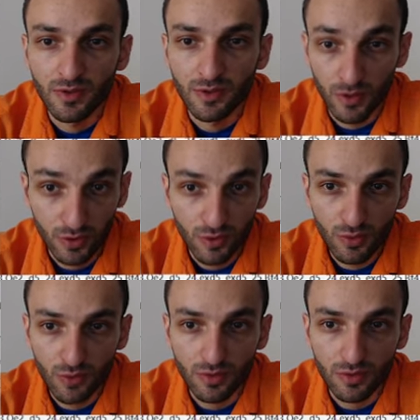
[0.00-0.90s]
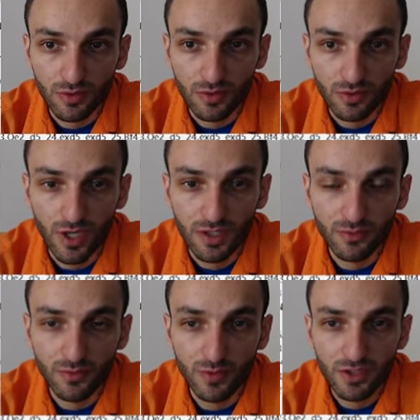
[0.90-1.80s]
And he took uh, knight
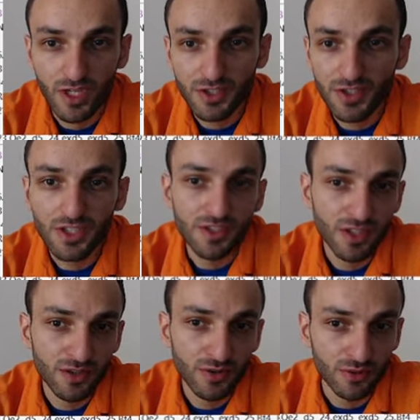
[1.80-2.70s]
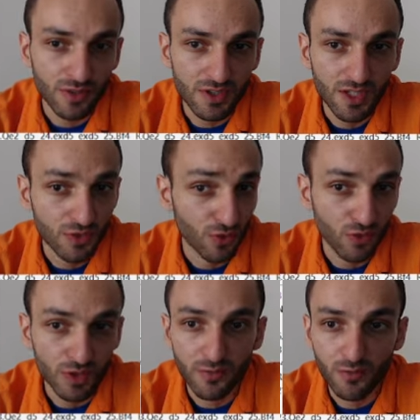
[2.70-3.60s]
e4, knight c6, knight d2. This I saw,
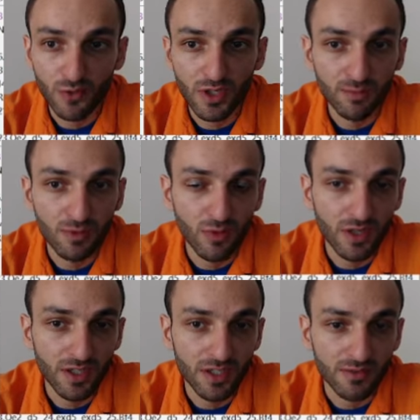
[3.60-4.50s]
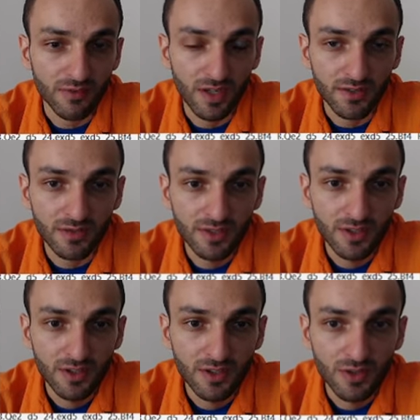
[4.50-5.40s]
queen f4, knight b1, knight d5.
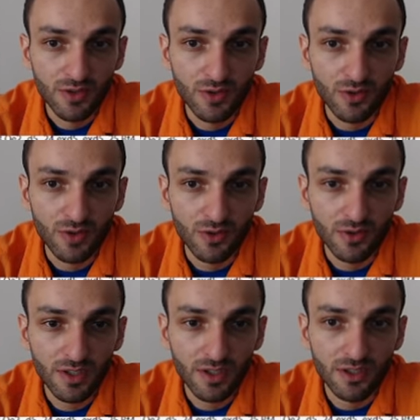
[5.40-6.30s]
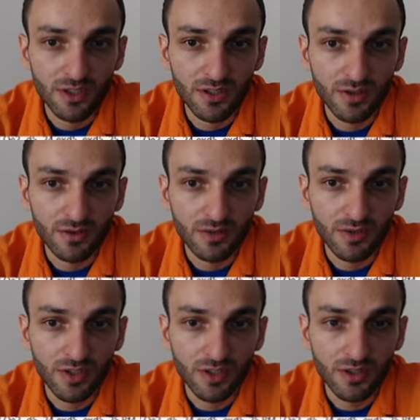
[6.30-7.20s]
So he took, I took
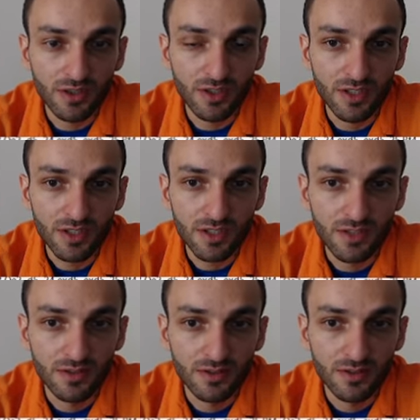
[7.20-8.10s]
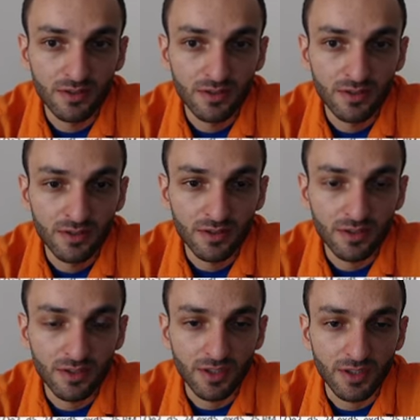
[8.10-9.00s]
here, this.
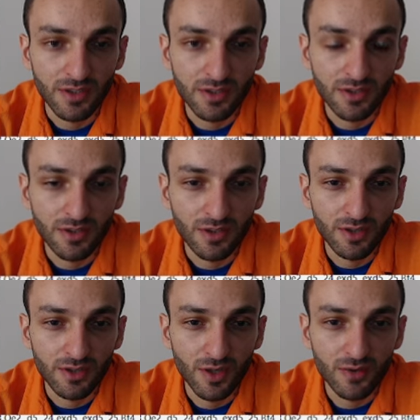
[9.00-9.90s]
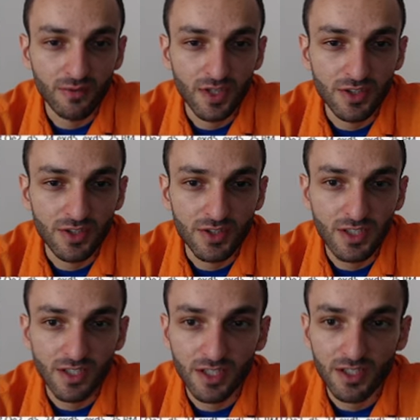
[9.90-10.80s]
Yes, uh, now if knight
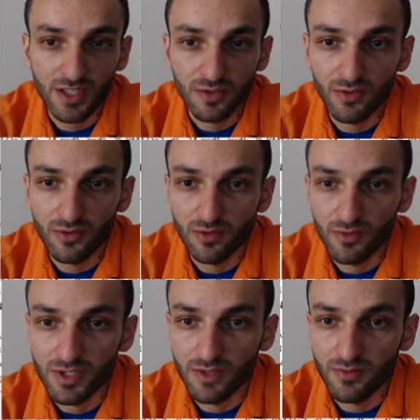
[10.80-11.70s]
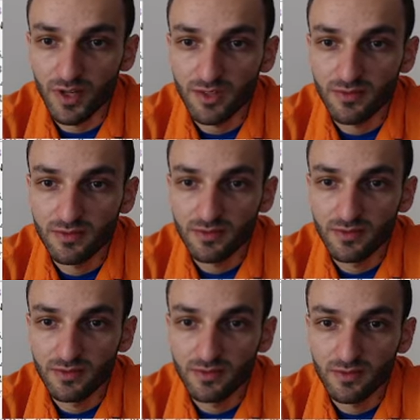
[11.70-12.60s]
c6, I guess I go rook c5,
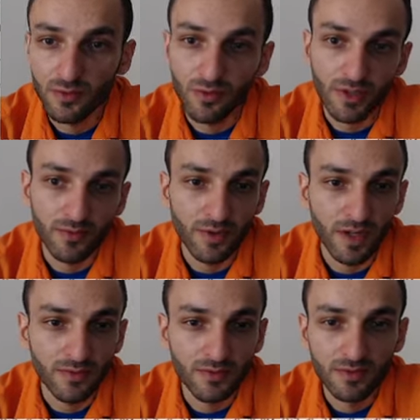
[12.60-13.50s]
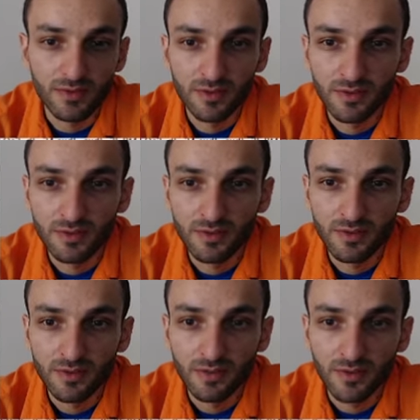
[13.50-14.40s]
rook f5.
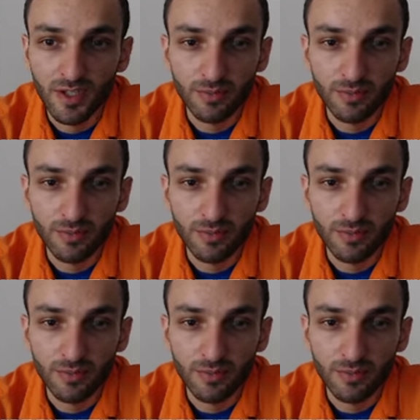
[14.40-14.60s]
I